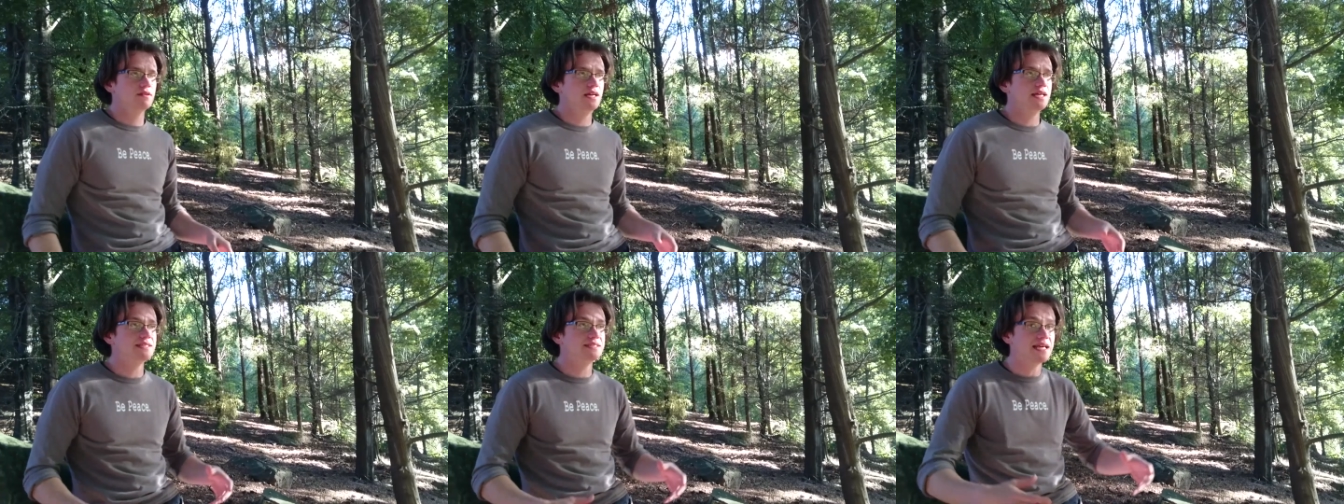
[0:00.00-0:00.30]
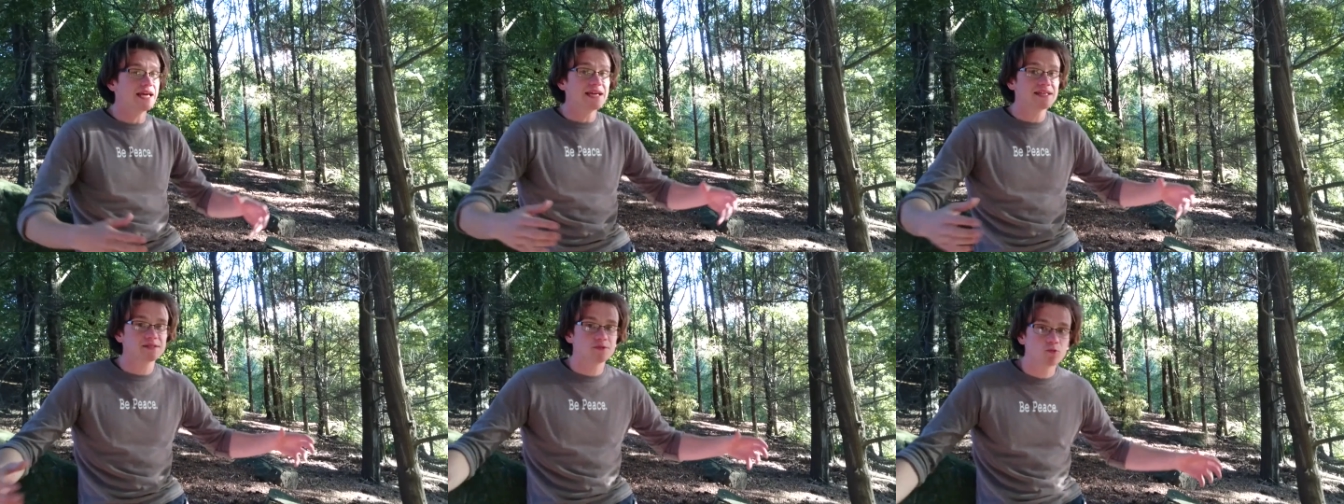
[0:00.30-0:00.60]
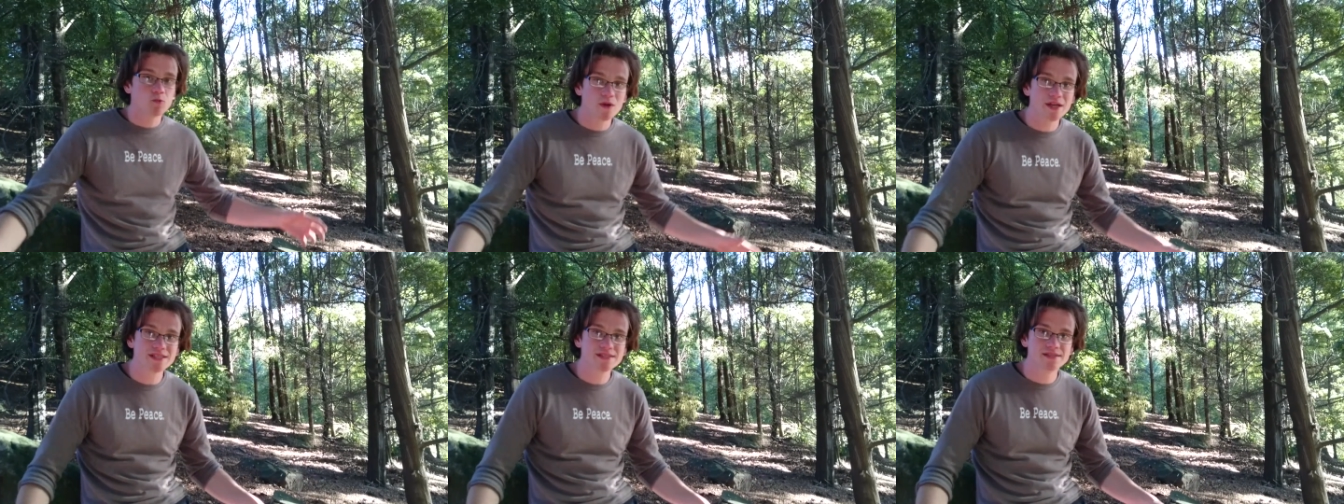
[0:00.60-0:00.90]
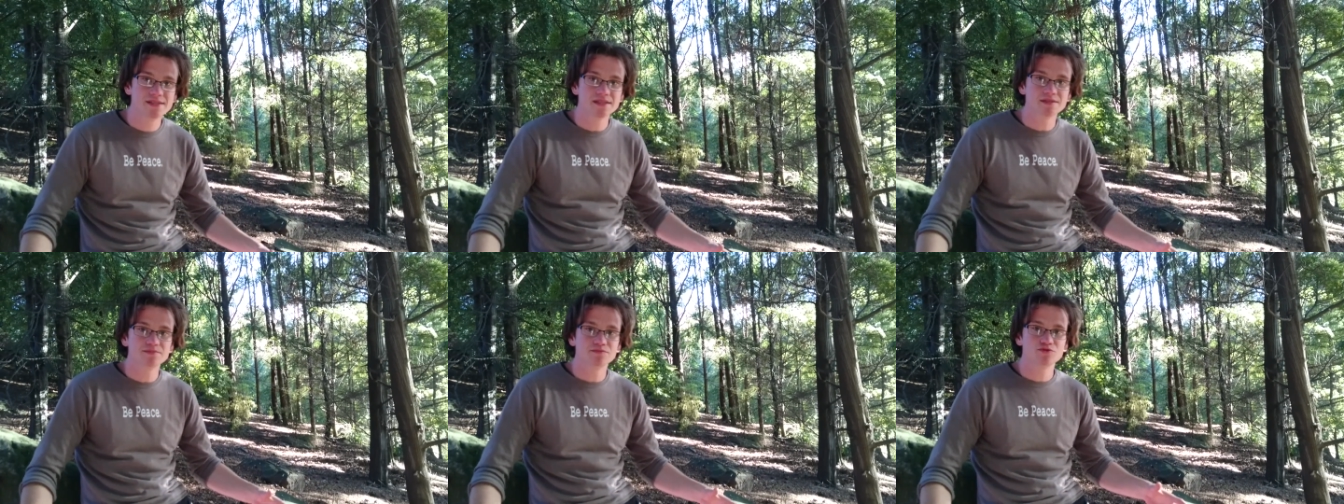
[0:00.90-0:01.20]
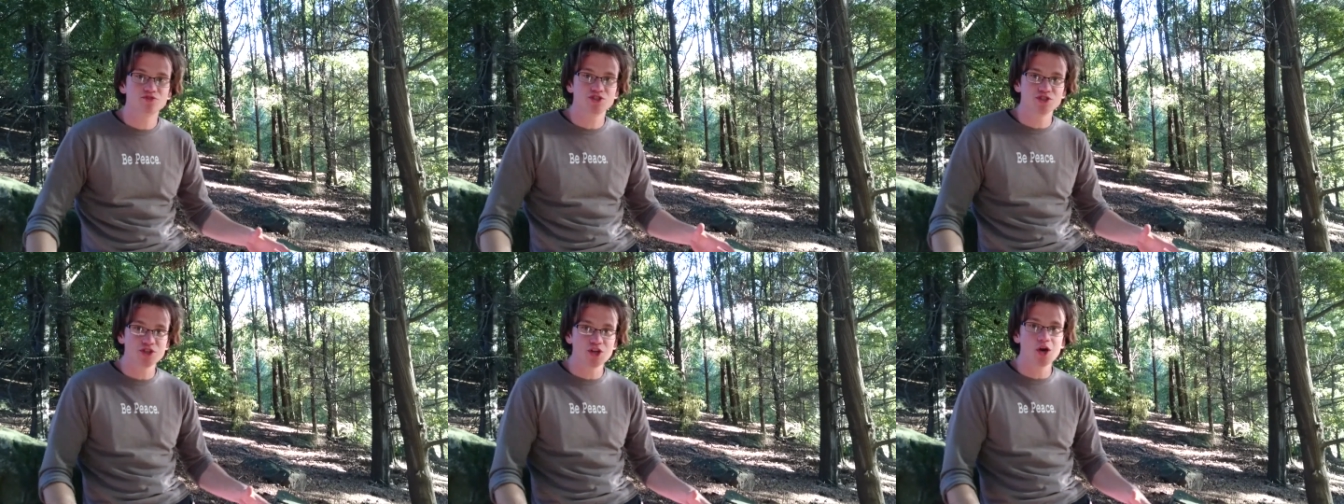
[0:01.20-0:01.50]
It takes
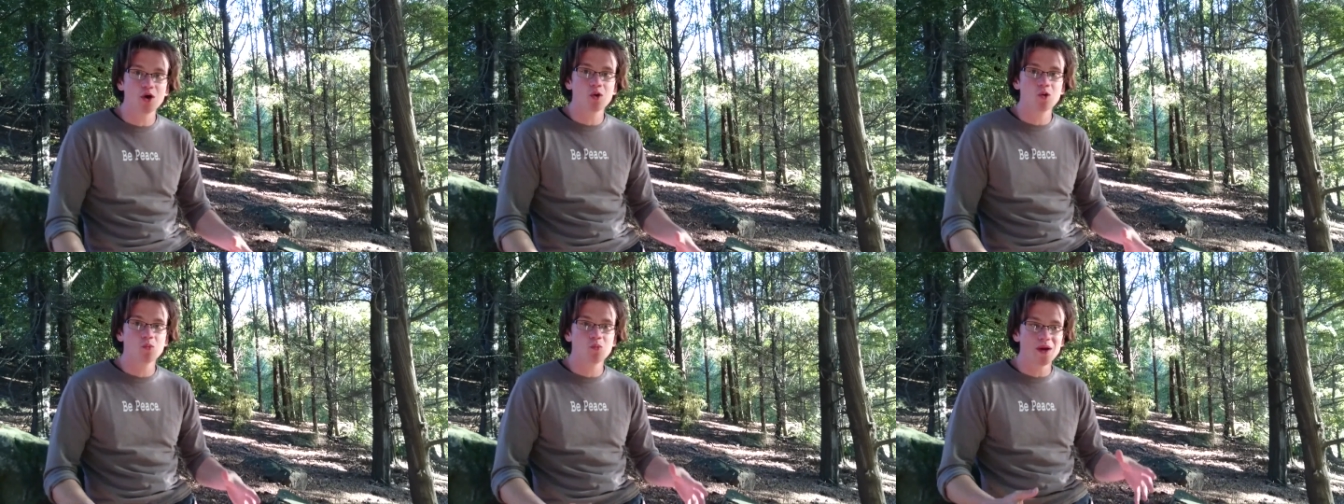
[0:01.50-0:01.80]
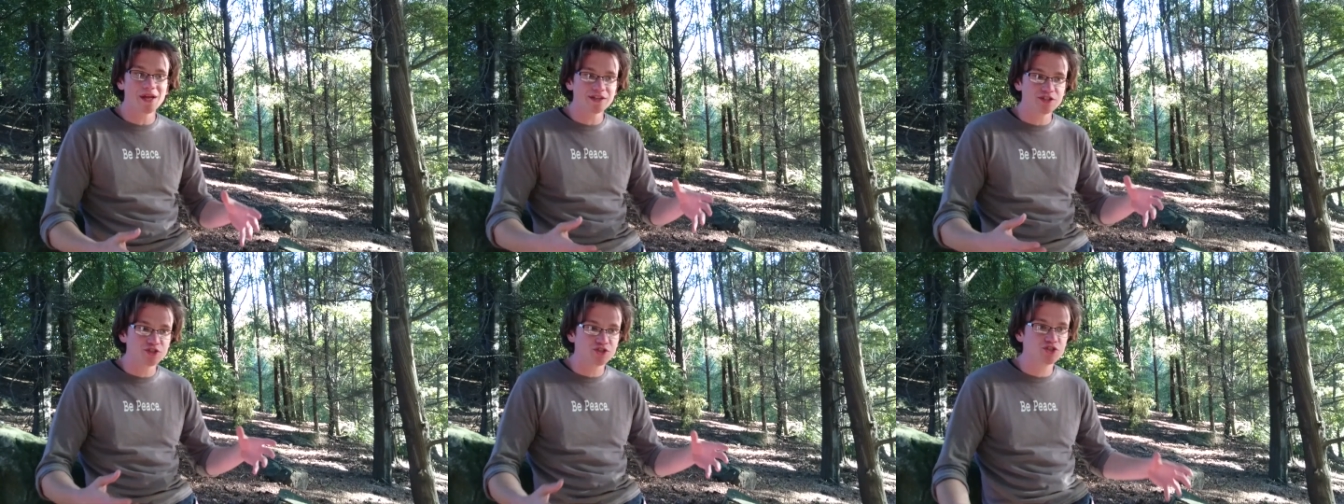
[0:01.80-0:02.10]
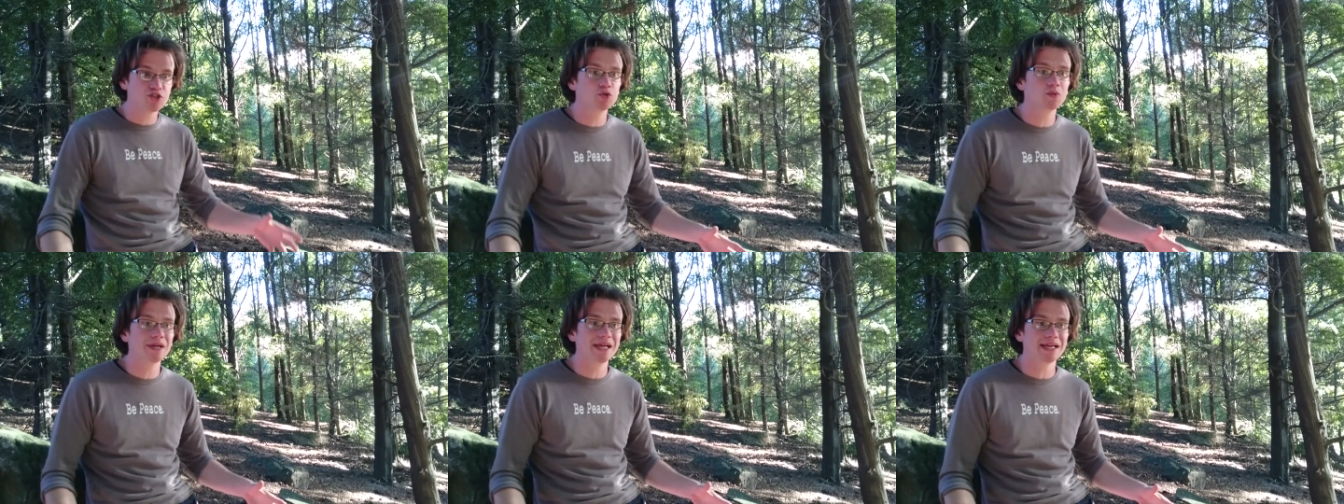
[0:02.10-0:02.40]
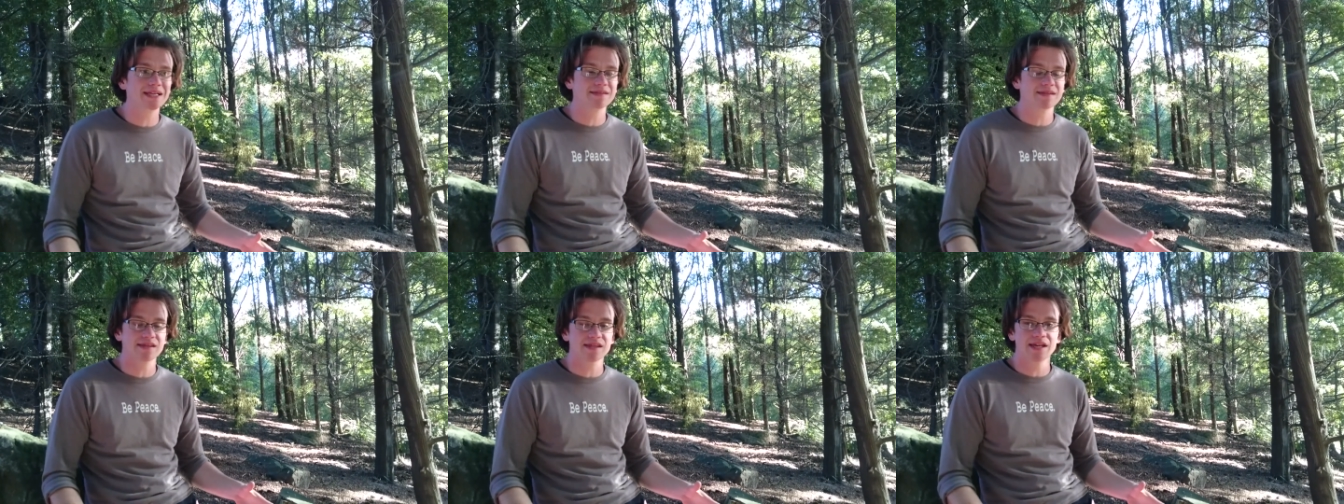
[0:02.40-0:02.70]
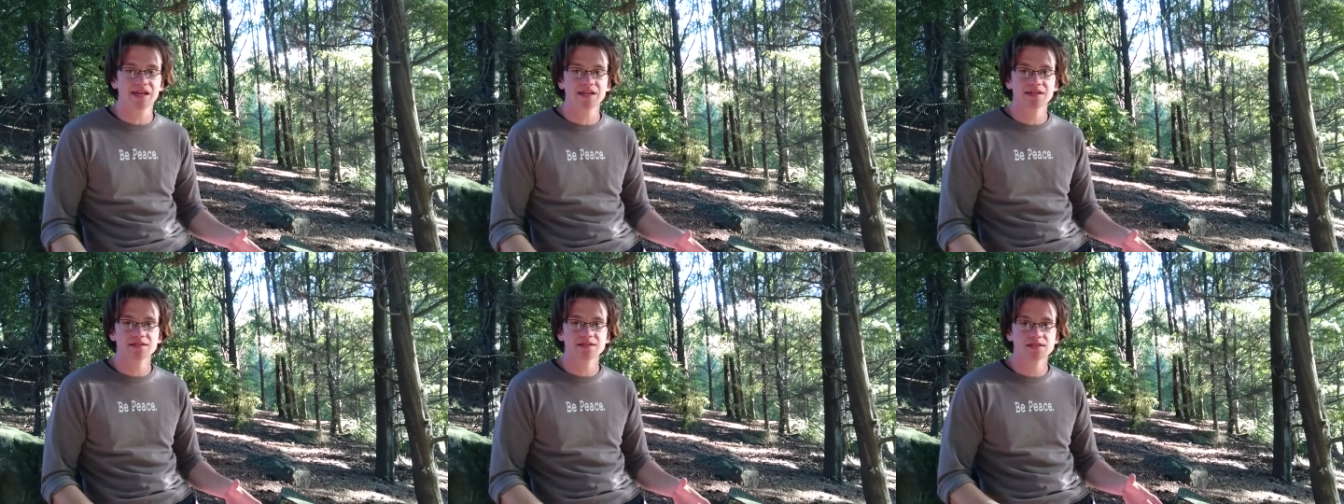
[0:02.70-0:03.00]
wisdom to know when doing
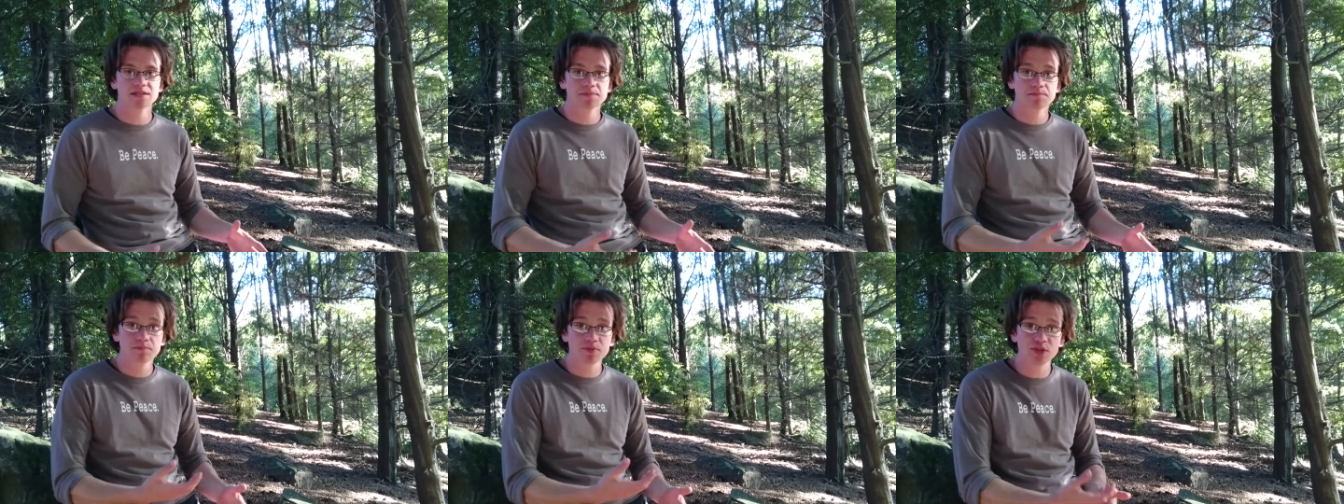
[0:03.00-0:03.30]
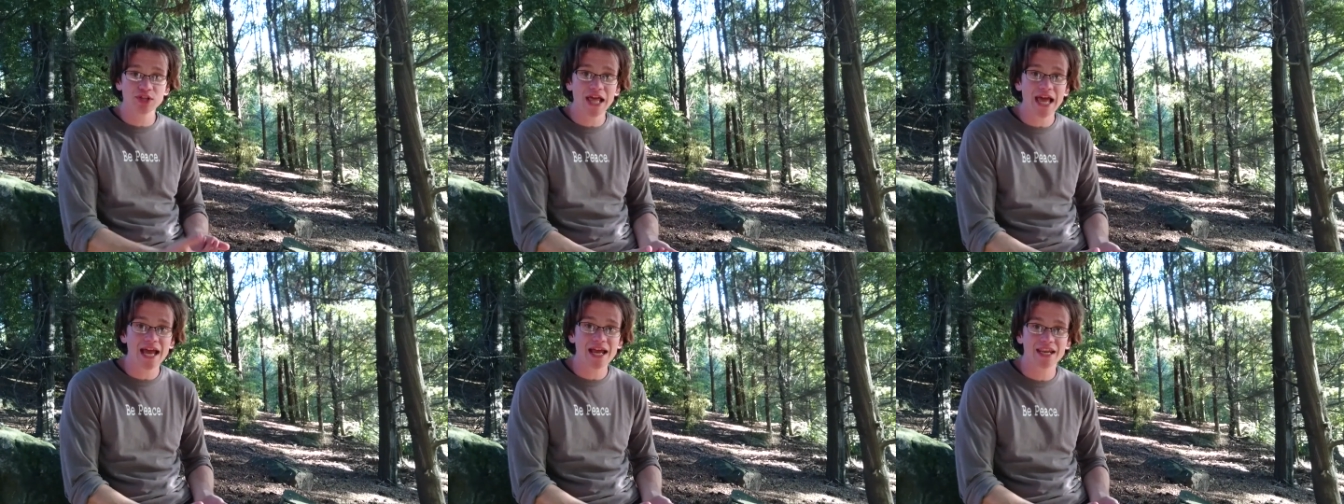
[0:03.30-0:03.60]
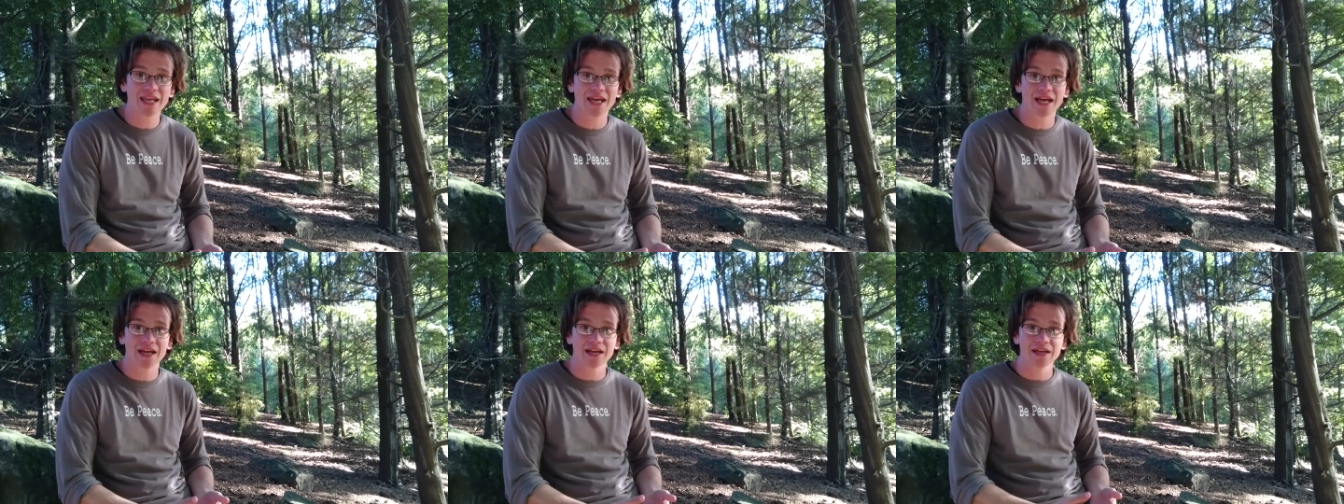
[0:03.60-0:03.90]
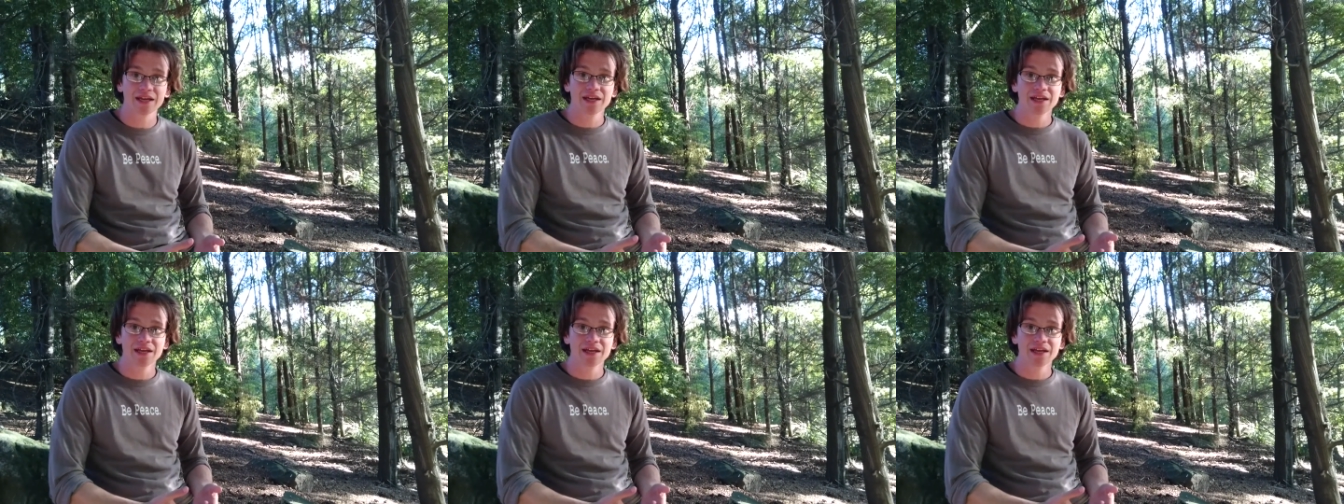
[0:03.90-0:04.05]
things, planning